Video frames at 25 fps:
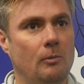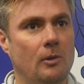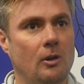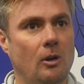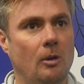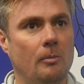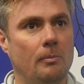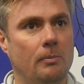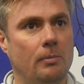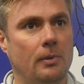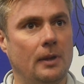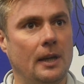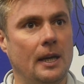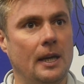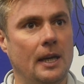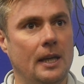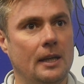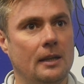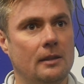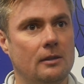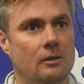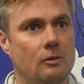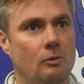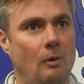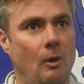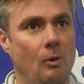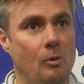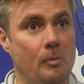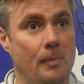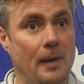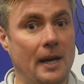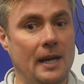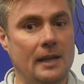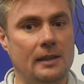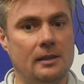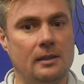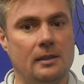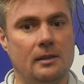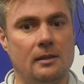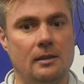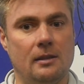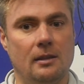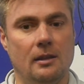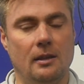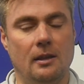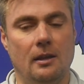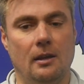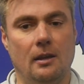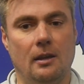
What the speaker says: we're not playing to our best.